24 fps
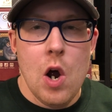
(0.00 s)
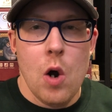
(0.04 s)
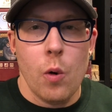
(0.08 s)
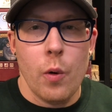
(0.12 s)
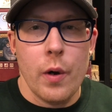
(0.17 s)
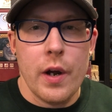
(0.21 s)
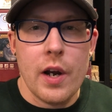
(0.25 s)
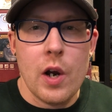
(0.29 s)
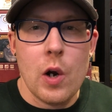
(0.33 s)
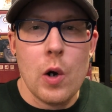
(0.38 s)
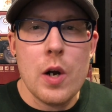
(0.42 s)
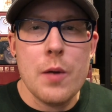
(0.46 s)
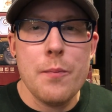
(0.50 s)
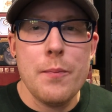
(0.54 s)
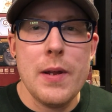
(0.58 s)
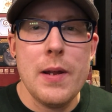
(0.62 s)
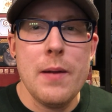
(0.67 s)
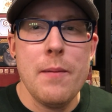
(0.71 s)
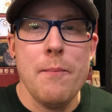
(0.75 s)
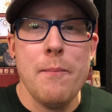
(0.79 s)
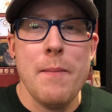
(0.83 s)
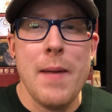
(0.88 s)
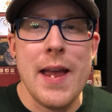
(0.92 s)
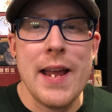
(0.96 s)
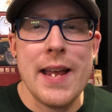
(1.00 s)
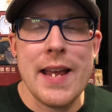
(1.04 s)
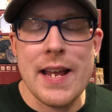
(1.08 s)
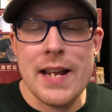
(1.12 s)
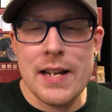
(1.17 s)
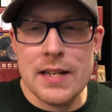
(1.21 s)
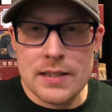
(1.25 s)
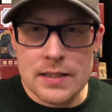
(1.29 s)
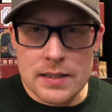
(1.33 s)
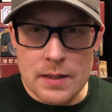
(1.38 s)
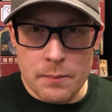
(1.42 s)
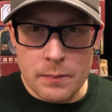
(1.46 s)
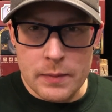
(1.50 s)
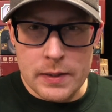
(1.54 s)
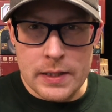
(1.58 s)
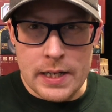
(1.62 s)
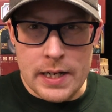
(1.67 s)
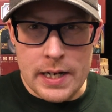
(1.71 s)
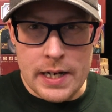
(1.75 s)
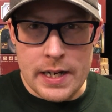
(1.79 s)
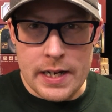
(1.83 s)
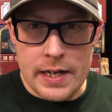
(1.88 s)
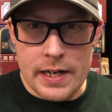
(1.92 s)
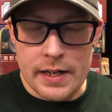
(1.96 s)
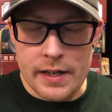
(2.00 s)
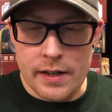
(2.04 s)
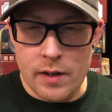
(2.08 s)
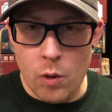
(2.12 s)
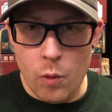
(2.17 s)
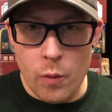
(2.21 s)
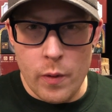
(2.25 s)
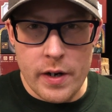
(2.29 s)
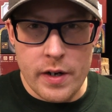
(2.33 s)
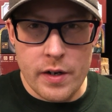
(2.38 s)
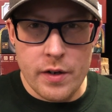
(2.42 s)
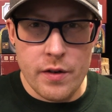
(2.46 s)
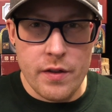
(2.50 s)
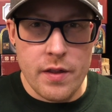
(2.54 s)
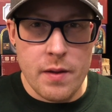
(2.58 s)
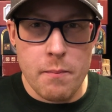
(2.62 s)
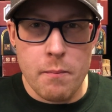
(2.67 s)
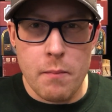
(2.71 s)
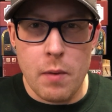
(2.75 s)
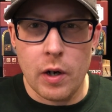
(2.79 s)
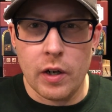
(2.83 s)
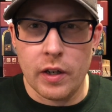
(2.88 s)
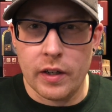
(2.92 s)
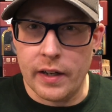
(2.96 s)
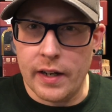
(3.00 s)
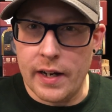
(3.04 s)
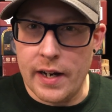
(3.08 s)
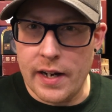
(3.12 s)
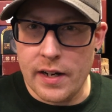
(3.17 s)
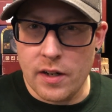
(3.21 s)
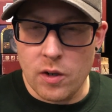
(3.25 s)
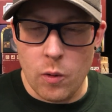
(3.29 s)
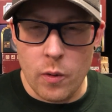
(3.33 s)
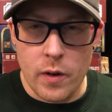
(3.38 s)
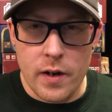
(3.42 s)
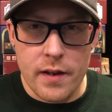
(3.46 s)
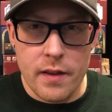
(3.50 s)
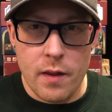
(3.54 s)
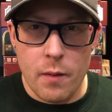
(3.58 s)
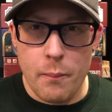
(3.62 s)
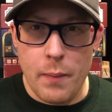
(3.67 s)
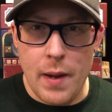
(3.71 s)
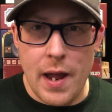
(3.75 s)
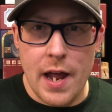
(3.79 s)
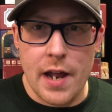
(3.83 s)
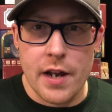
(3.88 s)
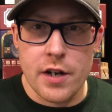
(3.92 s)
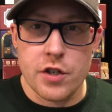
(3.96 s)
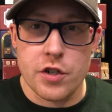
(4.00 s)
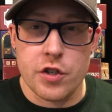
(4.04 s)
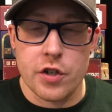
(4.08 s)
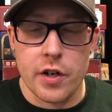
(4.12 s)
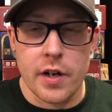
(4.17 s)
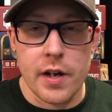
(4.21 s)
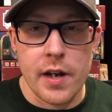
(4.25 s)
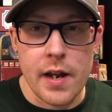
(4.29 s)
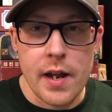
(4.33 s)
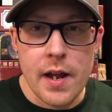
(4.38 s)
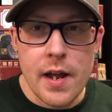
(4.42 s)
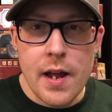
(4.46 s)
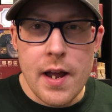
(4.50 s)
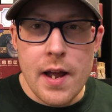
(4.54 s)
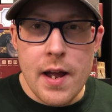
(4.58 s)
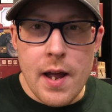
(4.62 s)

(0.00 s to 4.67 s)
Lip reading: We're going to be making some tea, going to the market, going to the pantry,